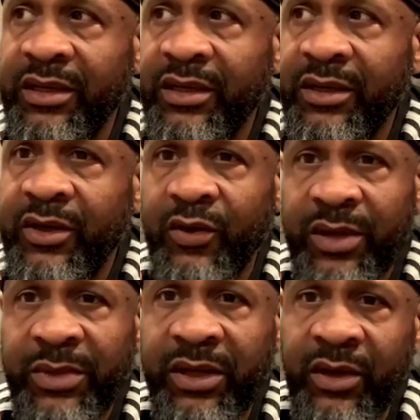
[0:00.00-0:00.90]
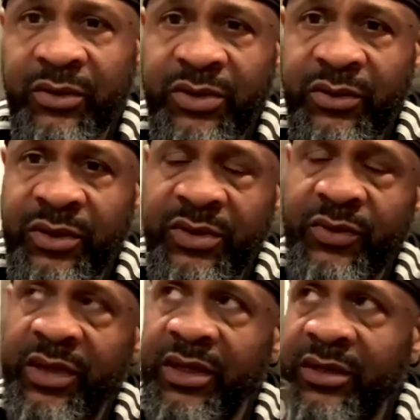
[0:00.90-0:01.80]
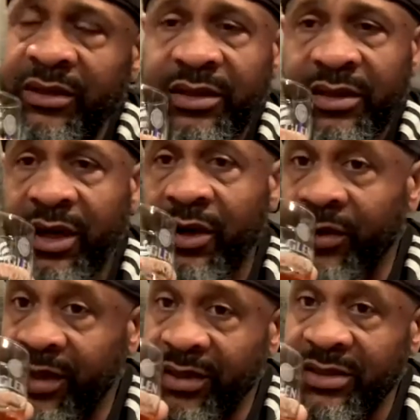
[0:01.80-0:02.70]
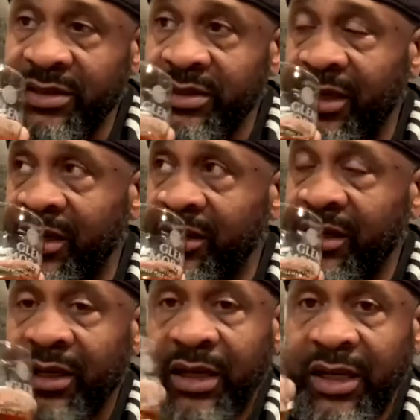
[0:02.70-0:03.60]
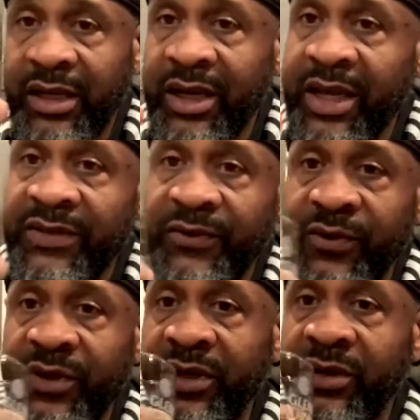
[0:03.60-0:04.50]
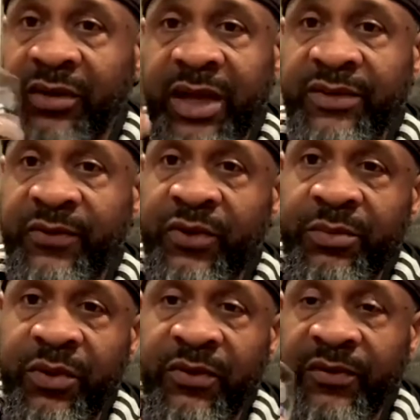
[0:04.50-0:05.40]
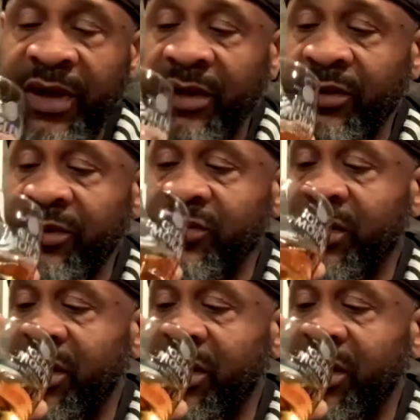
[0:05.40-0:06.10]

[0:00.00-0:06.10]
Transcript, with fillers: creamy note to it as well. The oakiness is there, and a nice fruity note, nice fruity profile on the drink.